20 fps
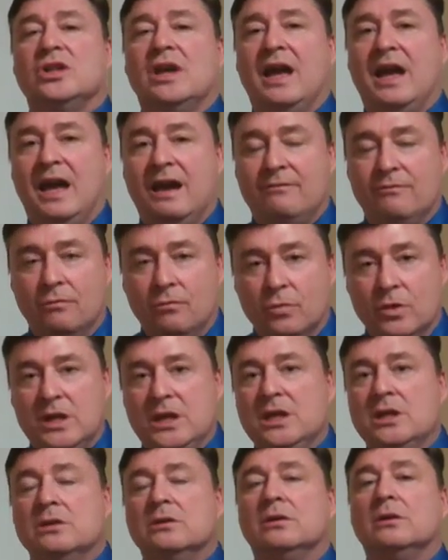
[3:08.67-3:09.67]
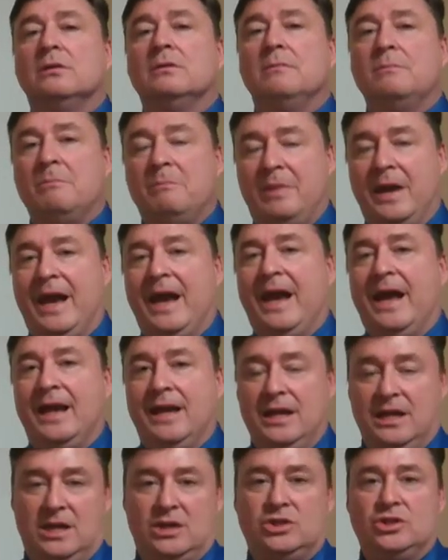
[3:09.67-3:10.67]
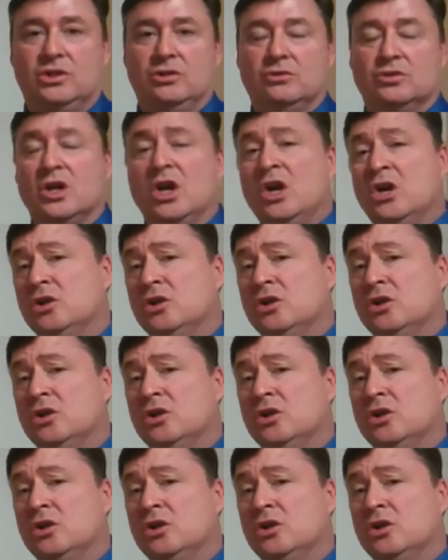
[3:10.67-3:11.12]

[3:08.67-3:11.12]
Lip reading: have real bad issues.